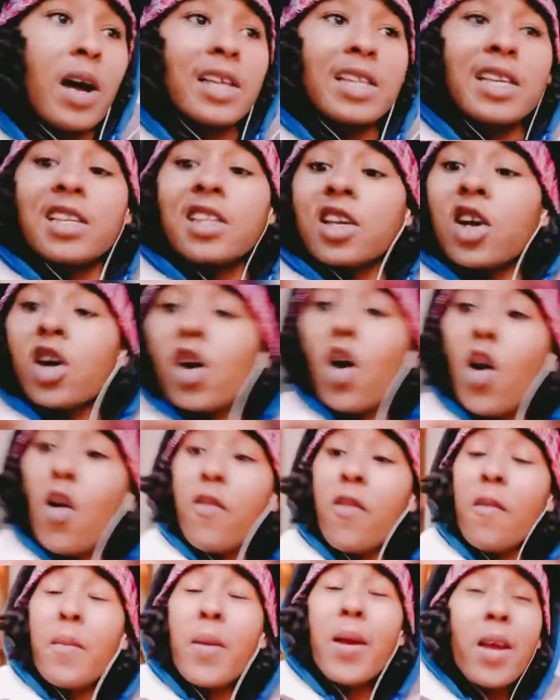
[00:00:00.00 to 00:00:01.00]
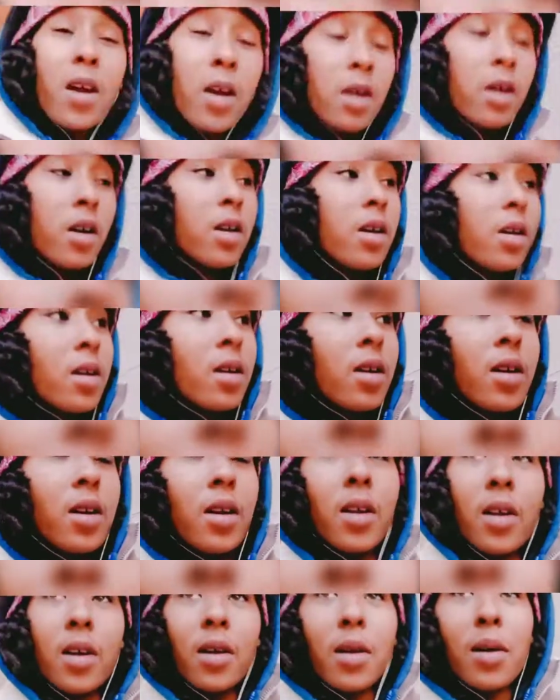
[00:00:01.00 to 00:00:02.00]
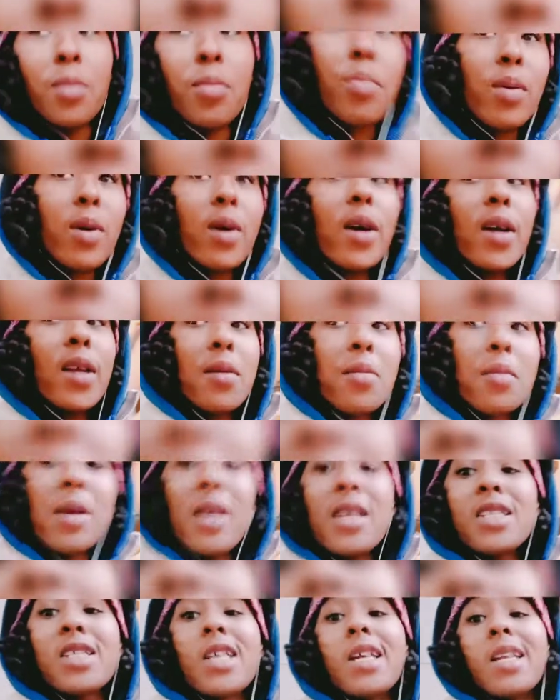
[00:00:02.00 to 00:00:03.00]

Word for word: me where I need to go from here. But in the